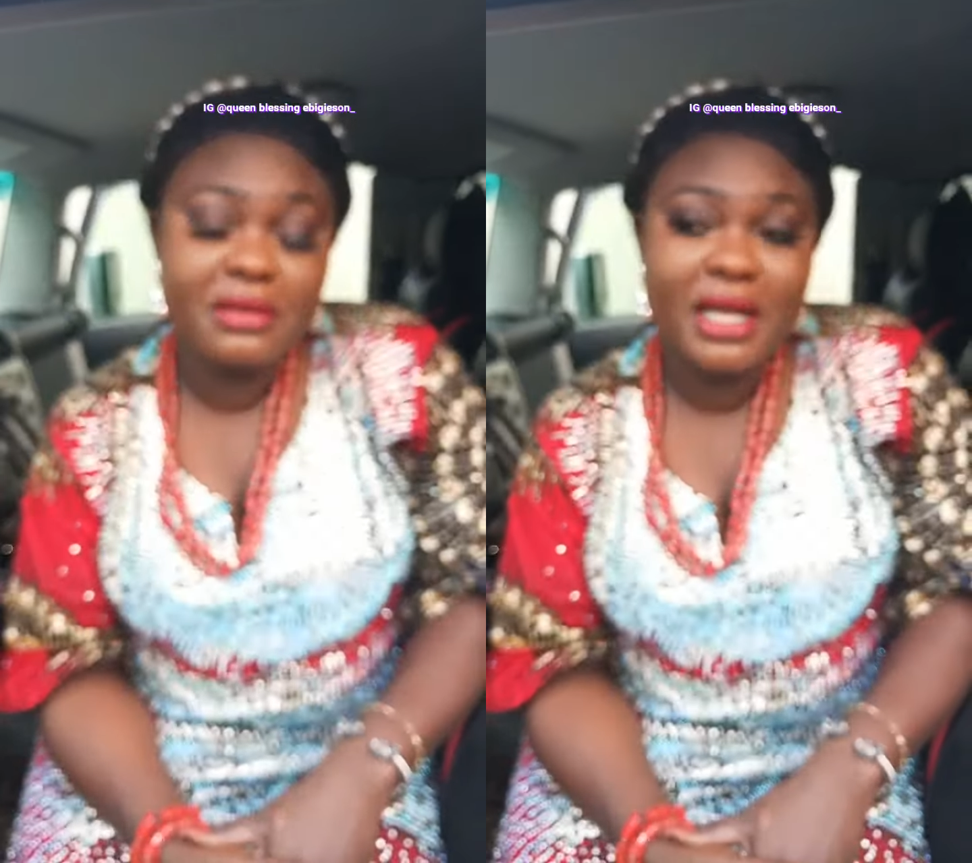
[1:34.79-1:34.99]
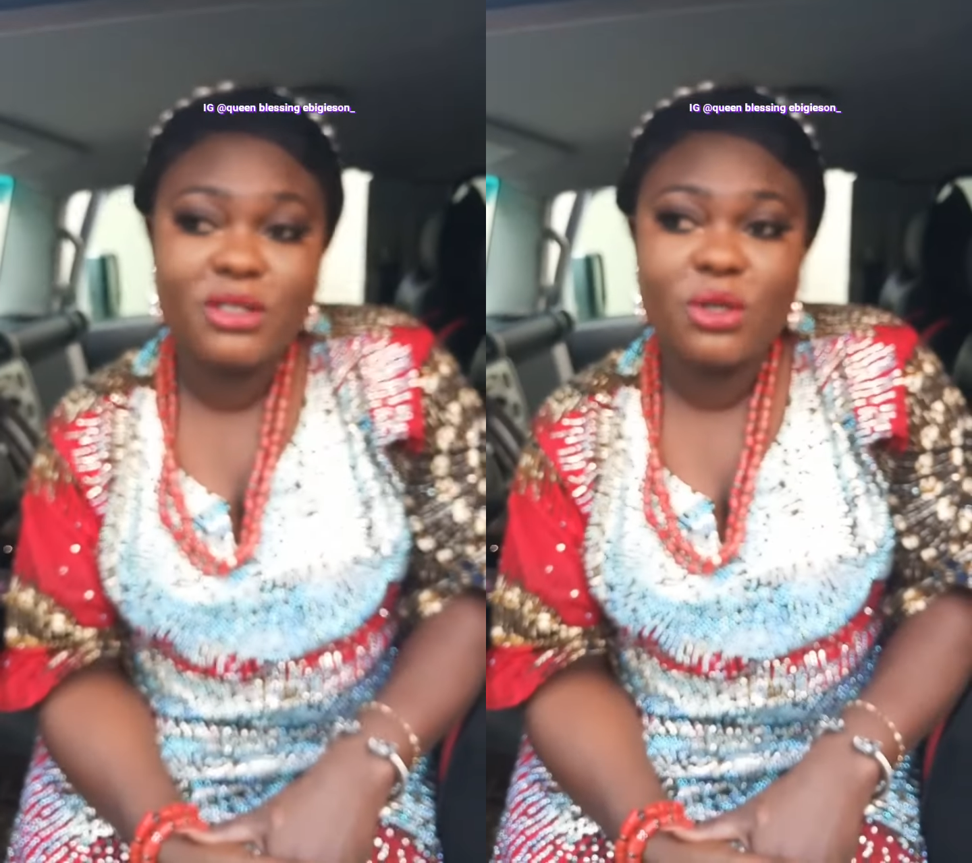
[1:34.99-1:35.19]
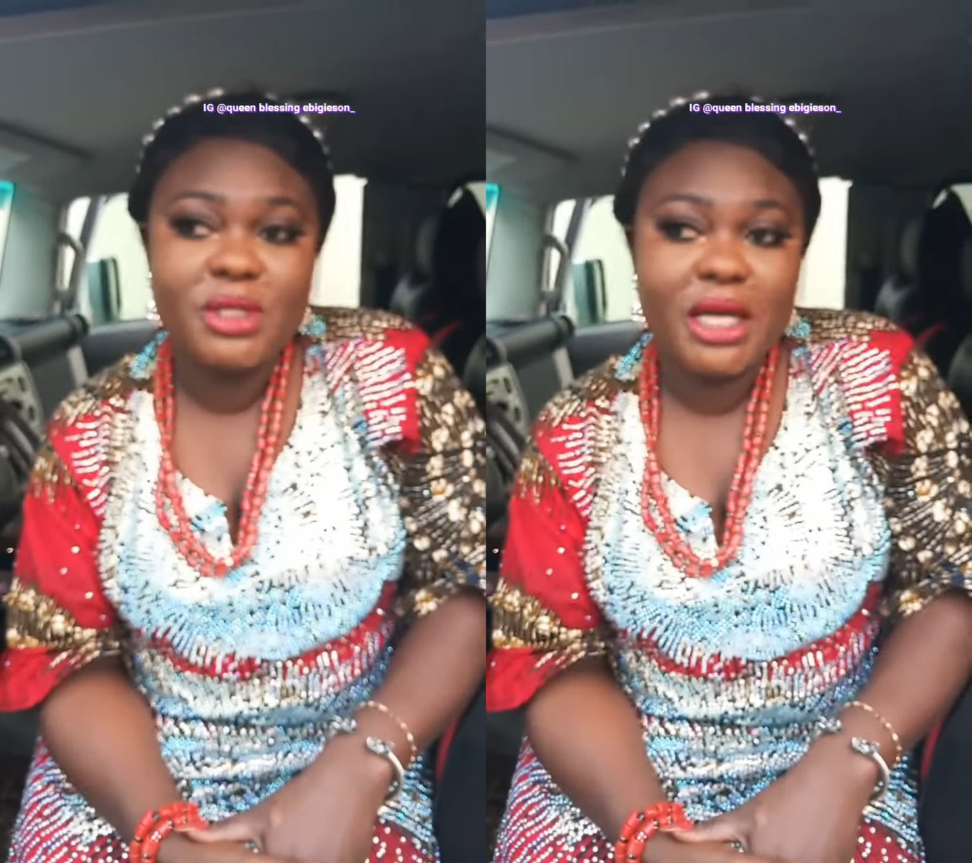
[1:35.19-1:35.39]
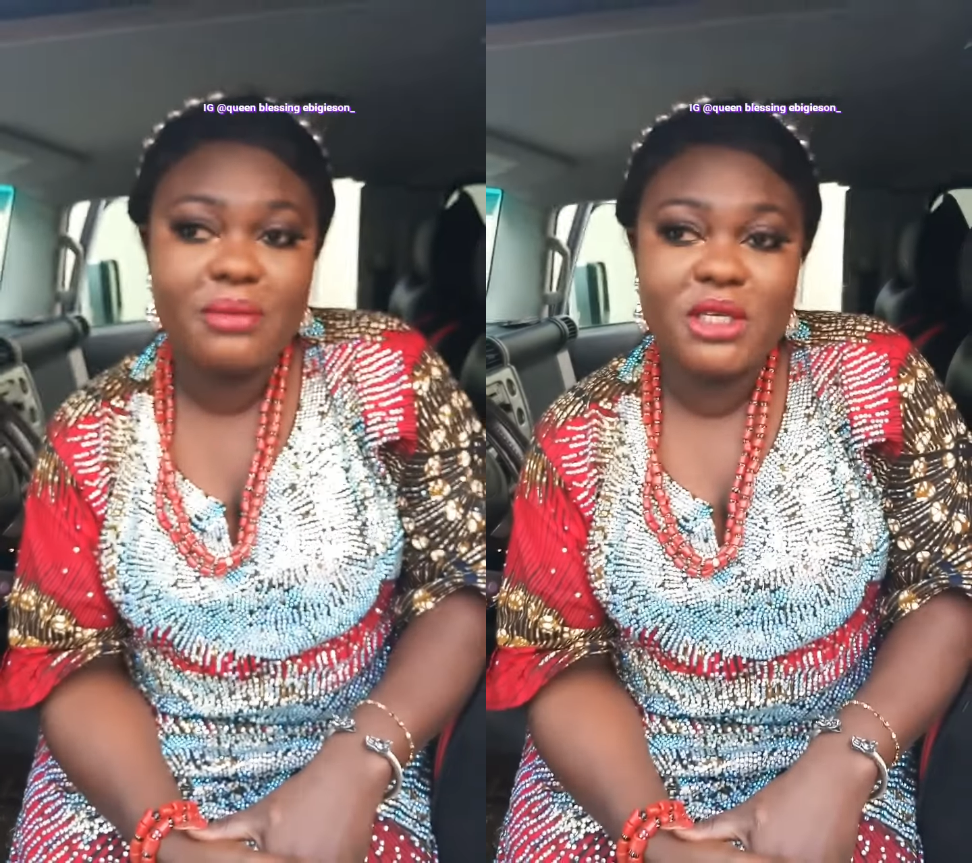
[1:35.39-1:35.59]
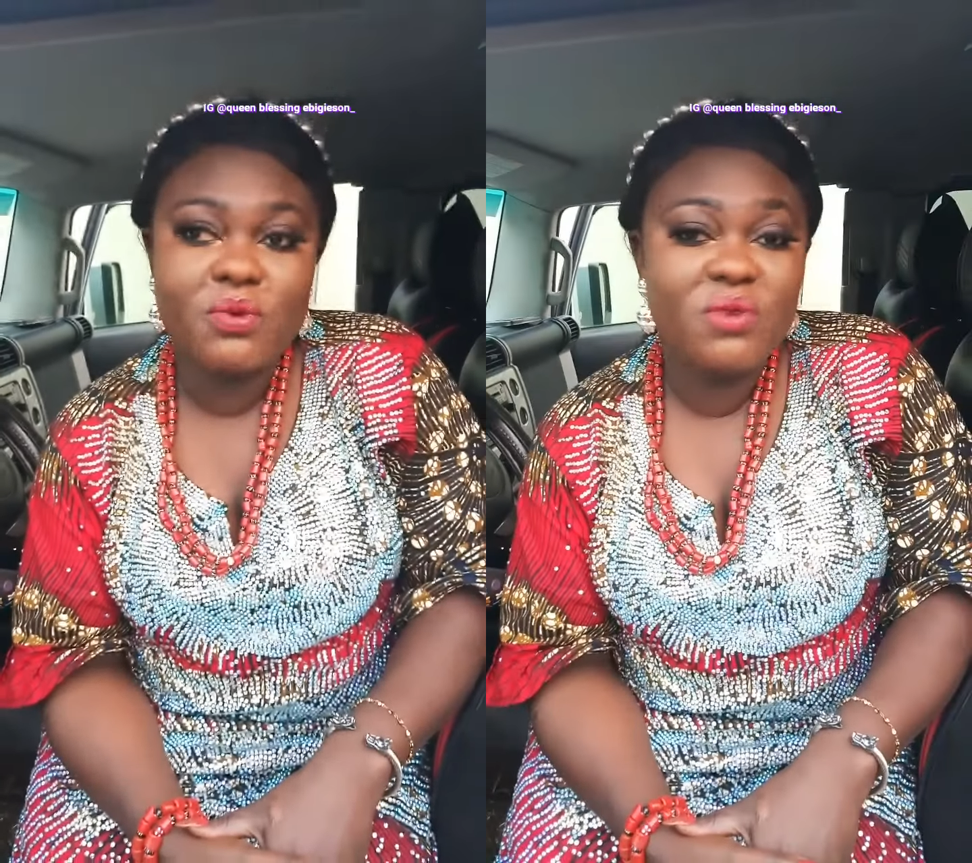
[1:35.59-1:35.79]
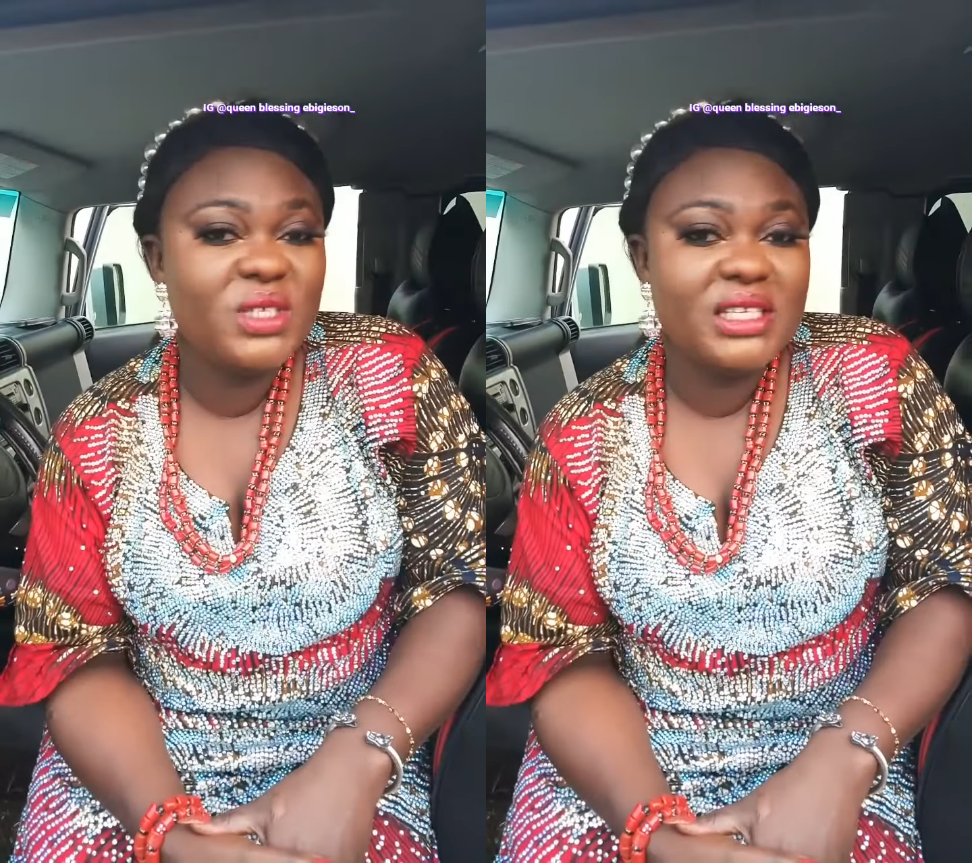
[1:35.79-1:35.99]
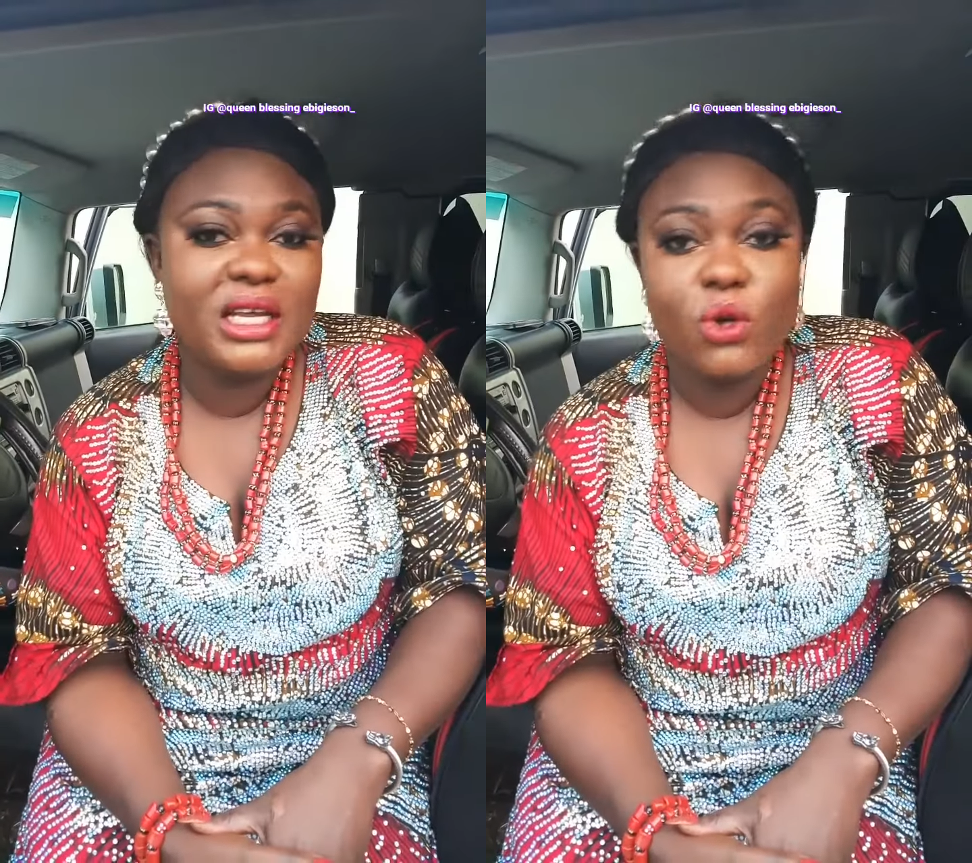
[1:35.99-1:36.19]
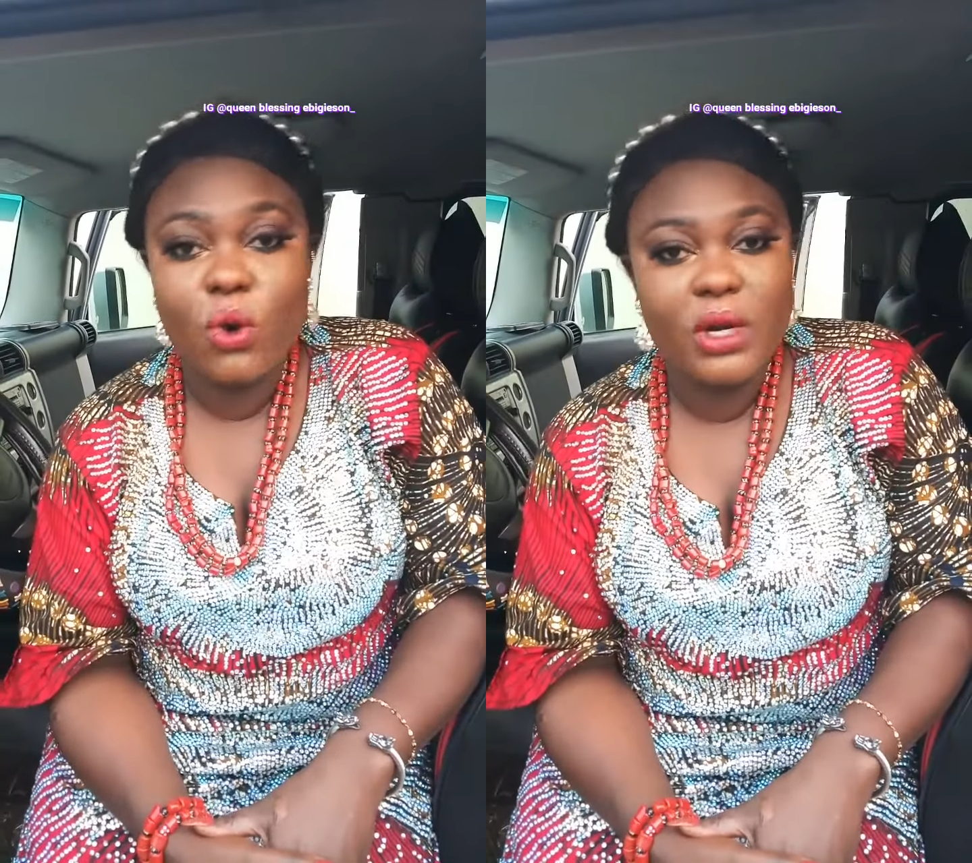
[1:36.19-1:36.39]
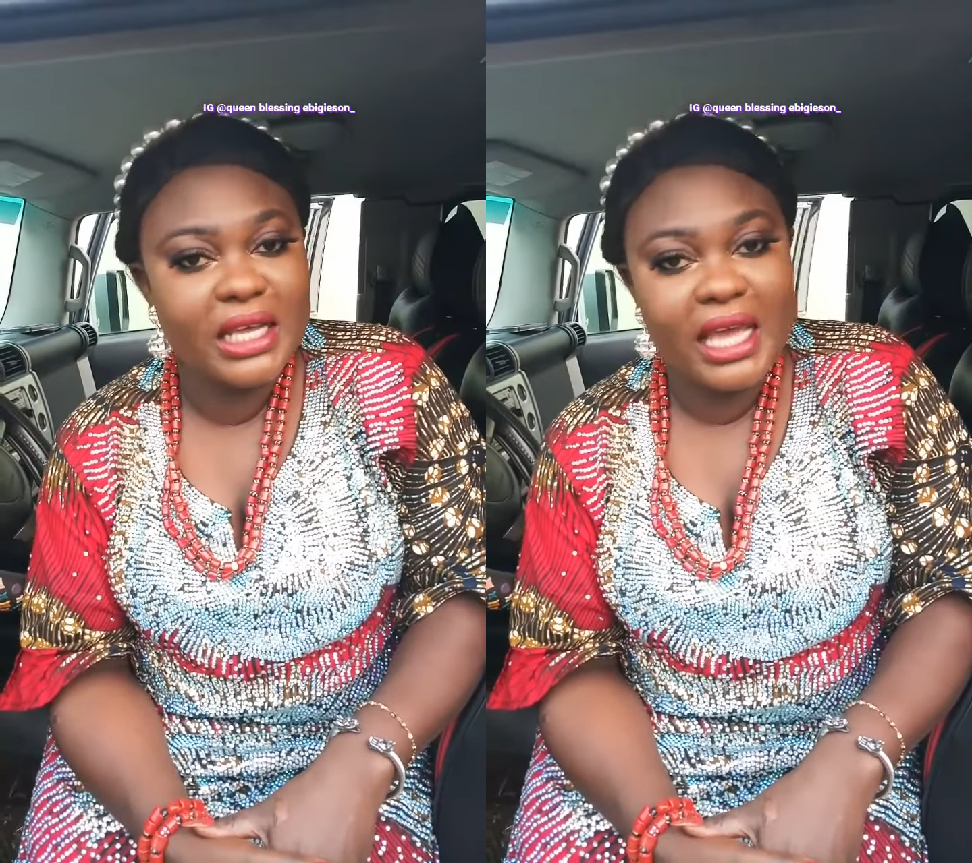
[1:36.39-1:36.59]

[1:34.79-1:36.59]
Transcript: that sometimes he even send all he